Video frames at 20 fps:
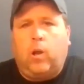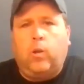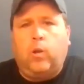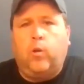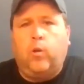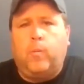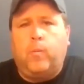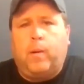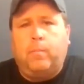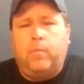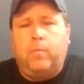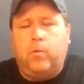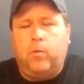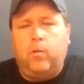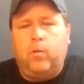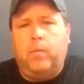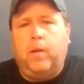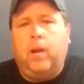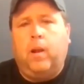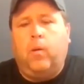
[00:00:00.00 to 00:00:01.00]
swallowed them up
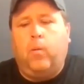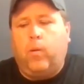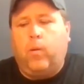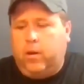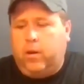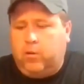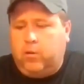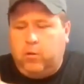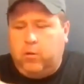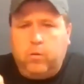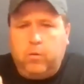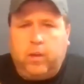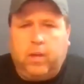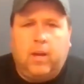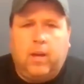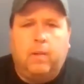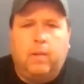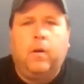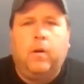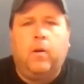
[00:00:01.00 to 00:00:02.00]
through the middle of 1 and 2.
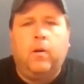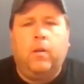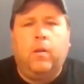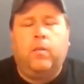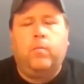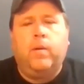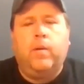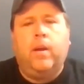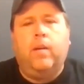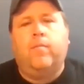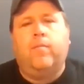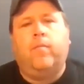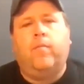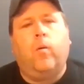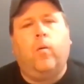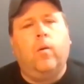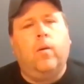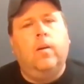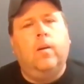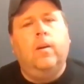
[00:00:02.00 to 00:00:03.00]
They come down in 3 and
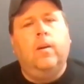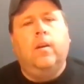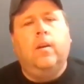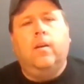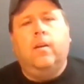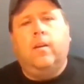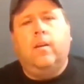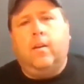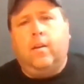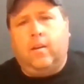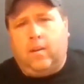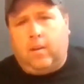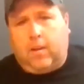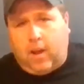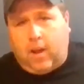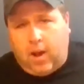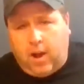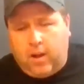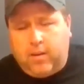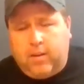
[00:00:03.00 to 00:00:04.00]
4.
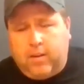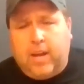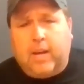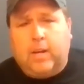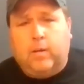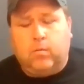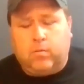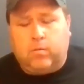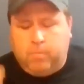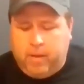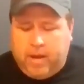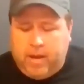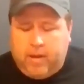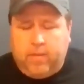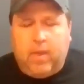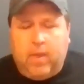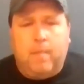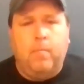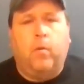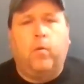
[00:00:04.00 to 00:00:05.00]
Contact was
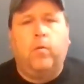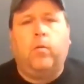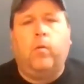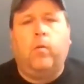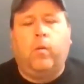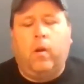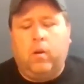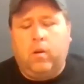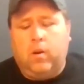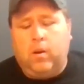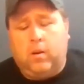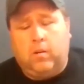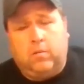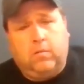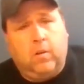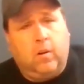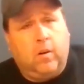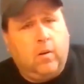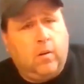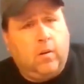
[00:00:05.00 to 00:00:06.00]
made. They both go around in a
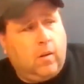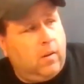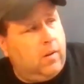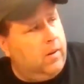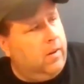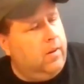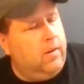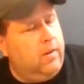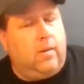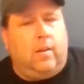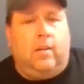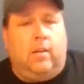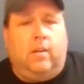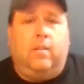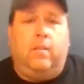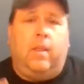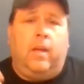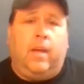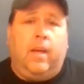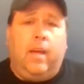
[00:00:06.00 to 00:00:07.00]
circle,
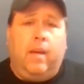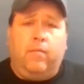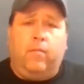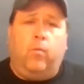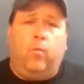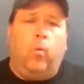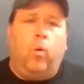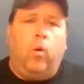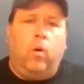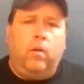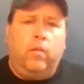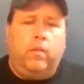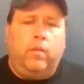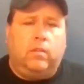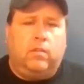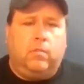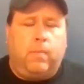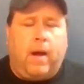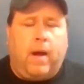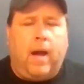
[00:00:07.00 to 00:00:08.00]
and they give Ward
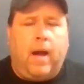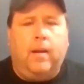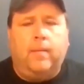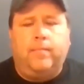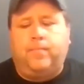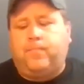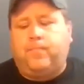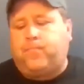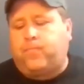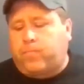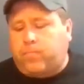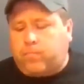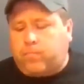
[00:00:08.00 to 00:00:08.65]
the spot.